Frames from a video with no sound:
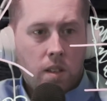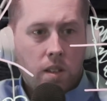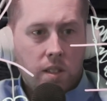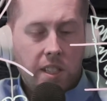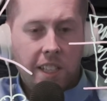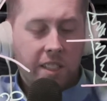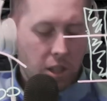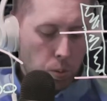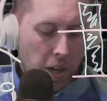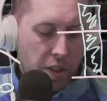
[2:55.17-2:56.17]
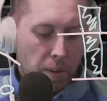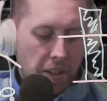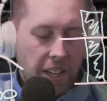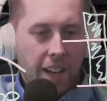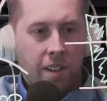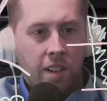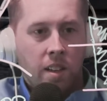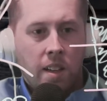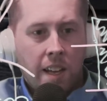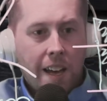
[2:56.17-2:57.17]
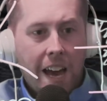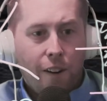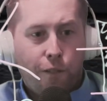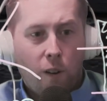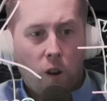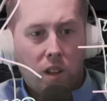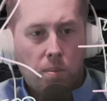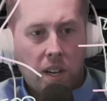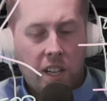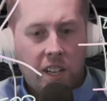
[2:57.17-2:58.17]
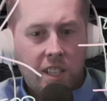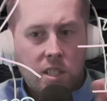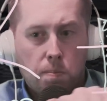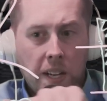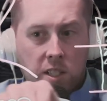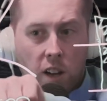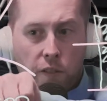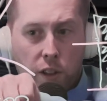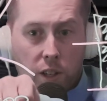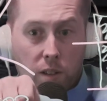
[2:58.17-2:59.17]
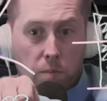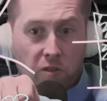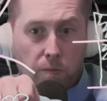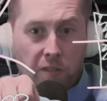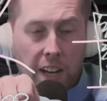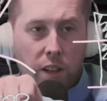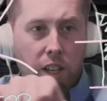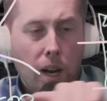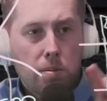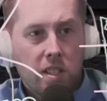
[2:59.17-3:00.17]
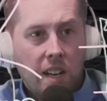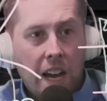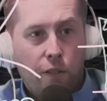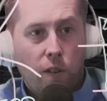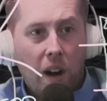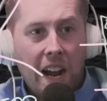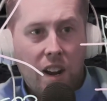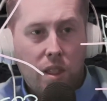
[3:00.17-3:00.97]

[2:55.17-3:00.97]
It's the easiest way to think about that. How far in the money it is based off of the value of the option, how far out of the